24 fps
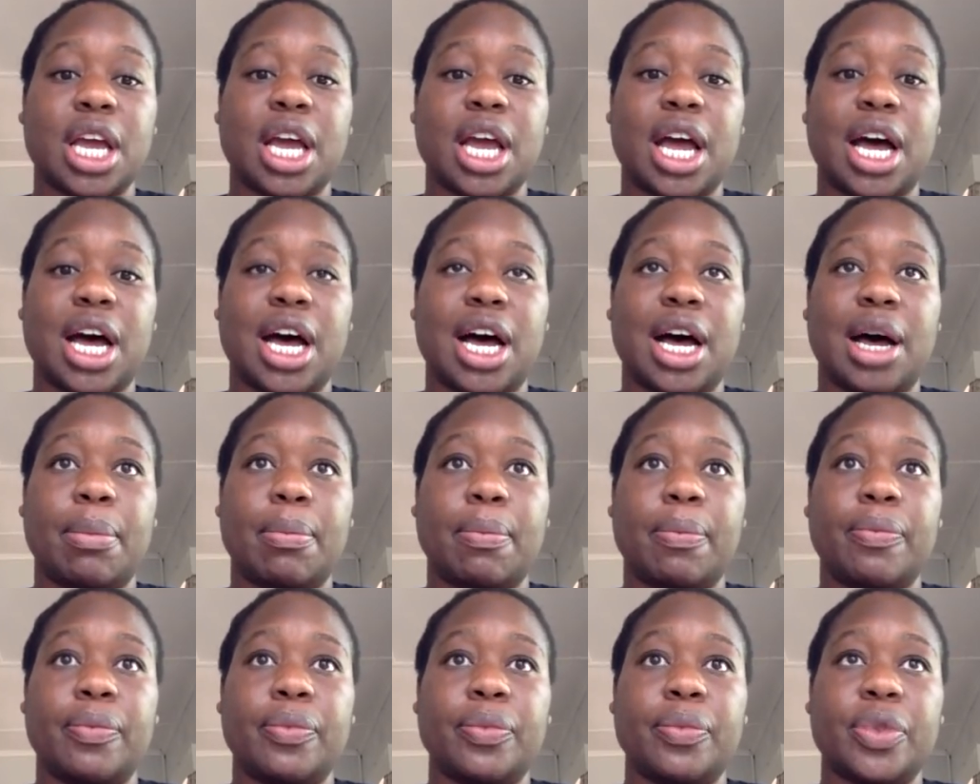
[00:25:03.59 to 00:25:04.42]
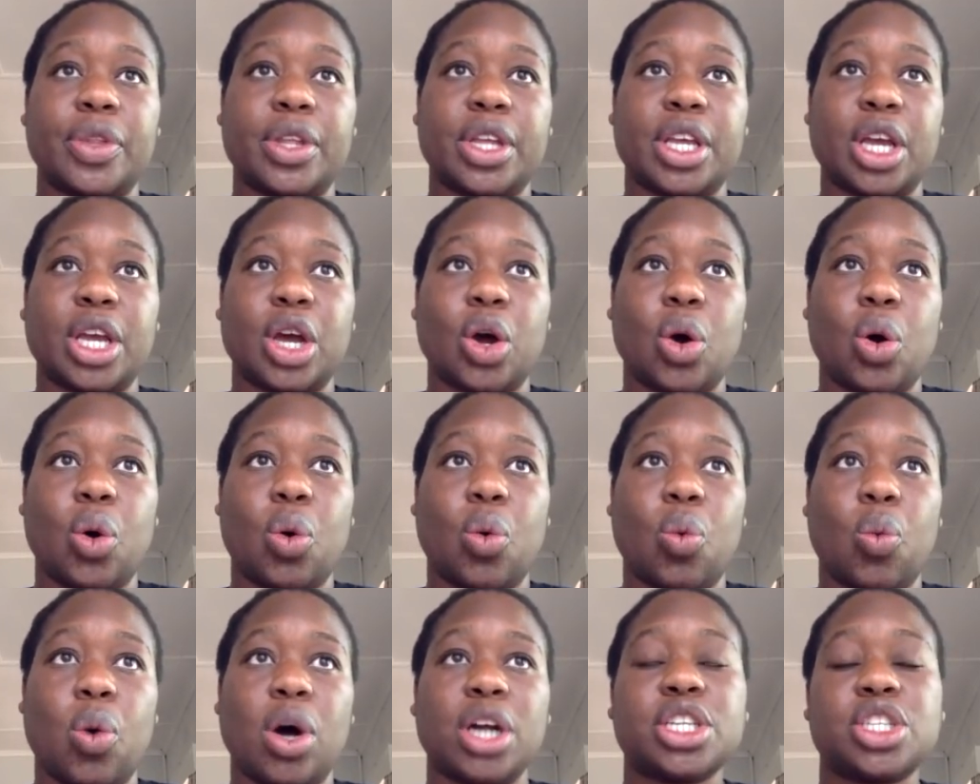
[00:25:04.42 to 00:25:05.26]

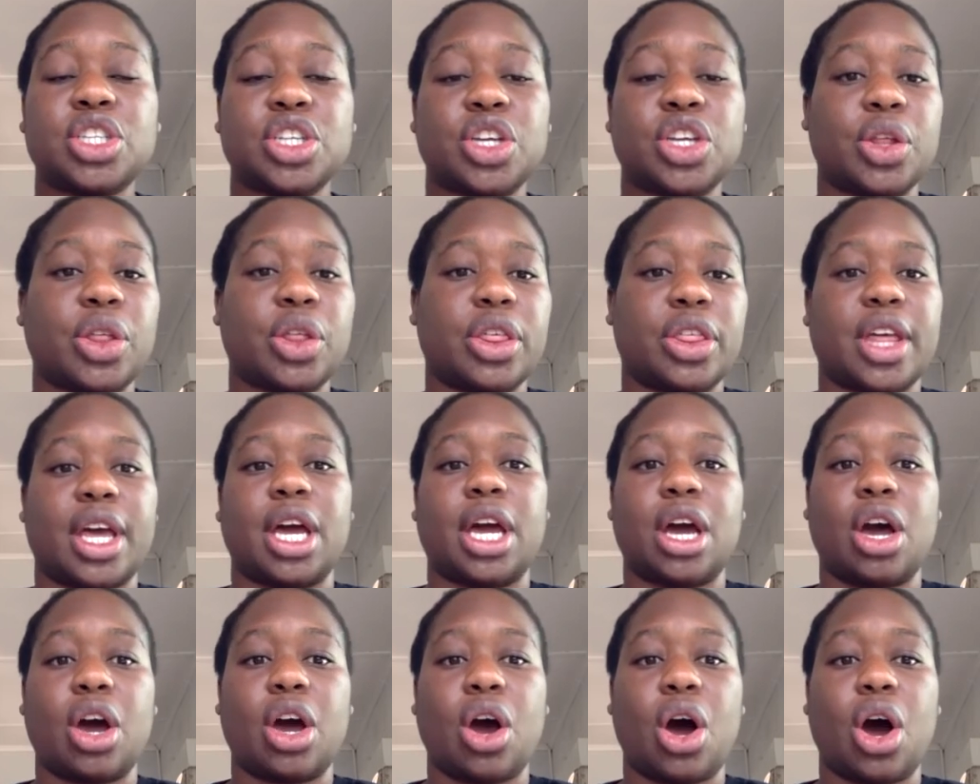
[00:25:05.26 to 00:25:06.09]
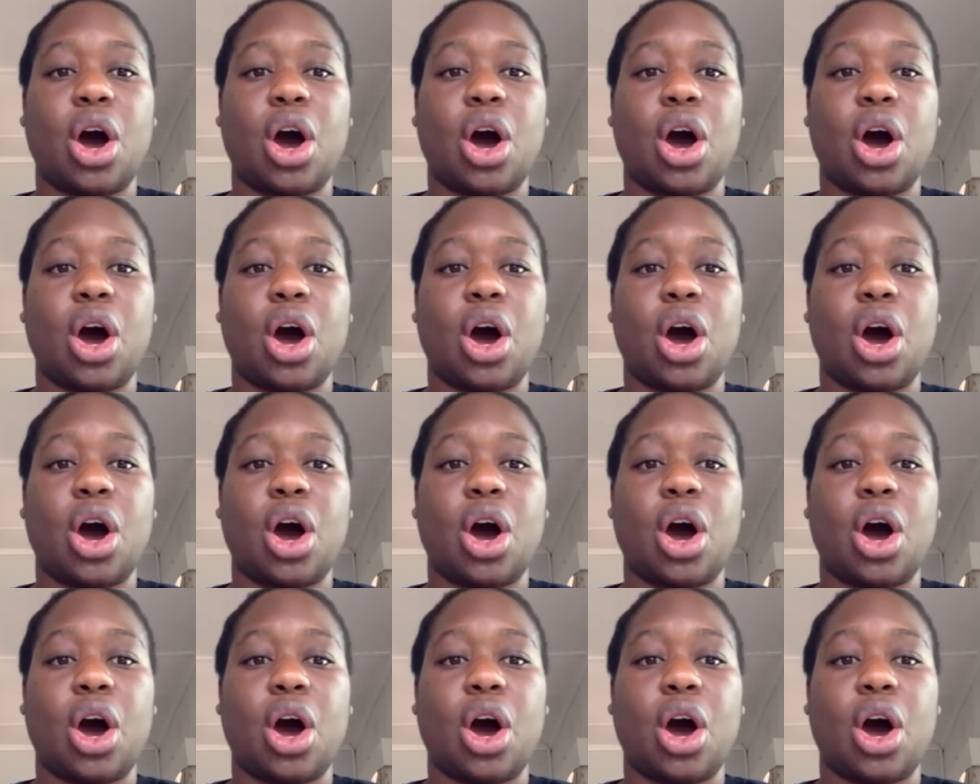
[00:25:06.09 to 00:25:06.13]
What do you think